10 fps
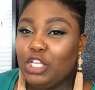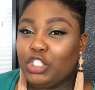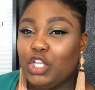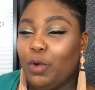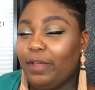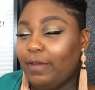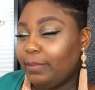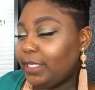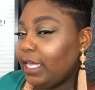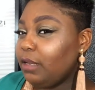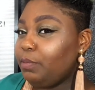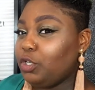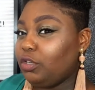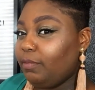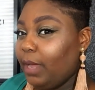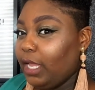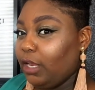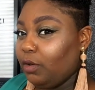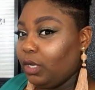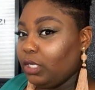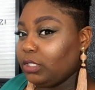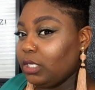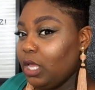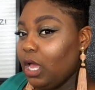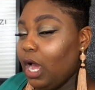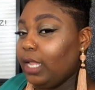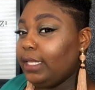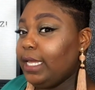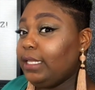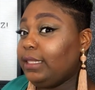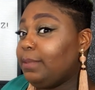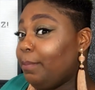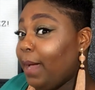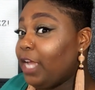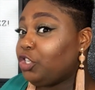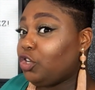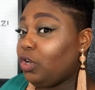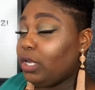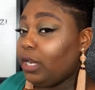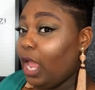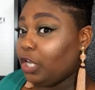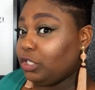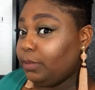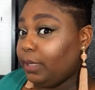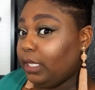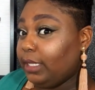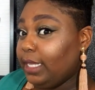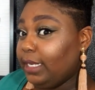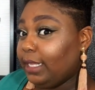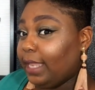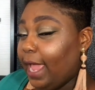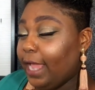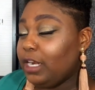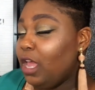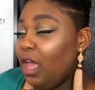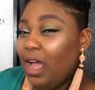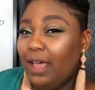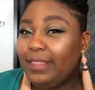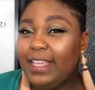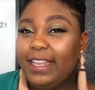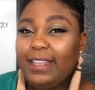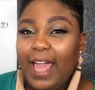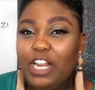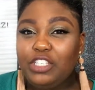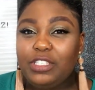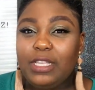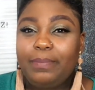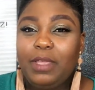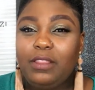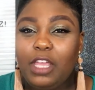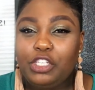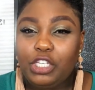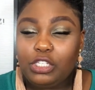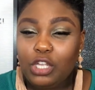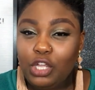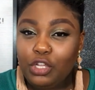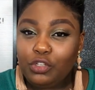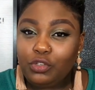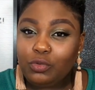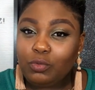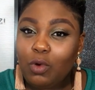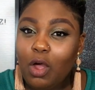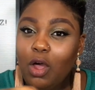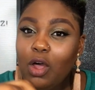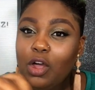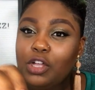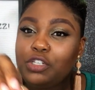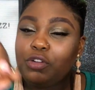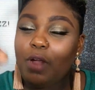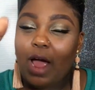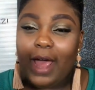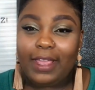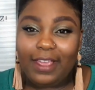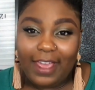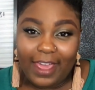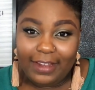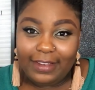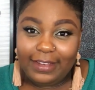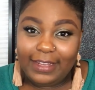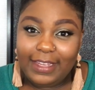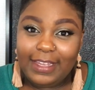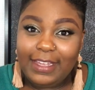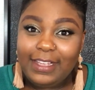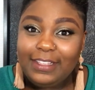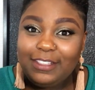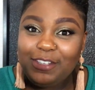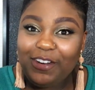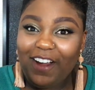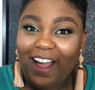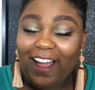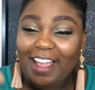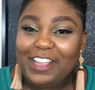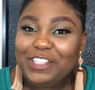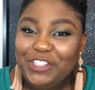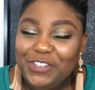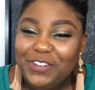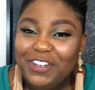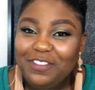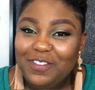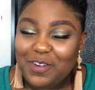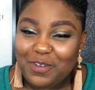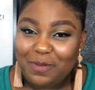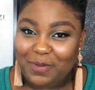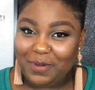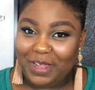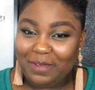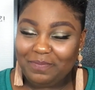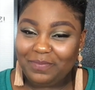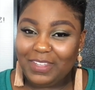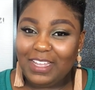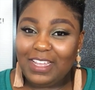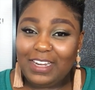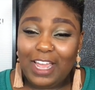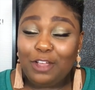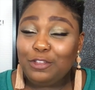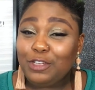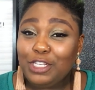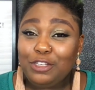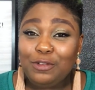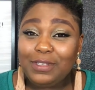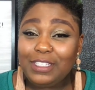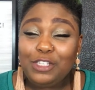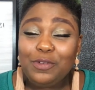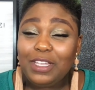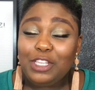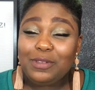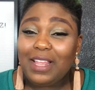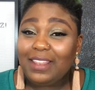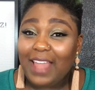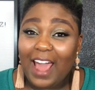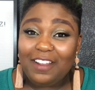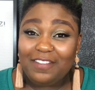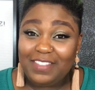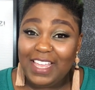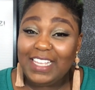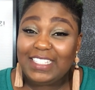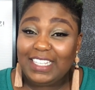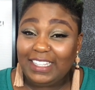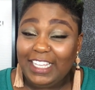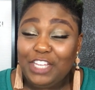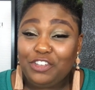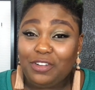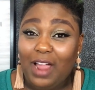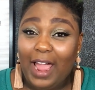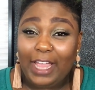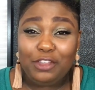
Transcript: So if I'm taking a picture of my earrings, my shirt can actually be a leading line. A leading line is something that just draws your eye and leads your eye to your focal point. Now you can use a lot of things to lead your eye.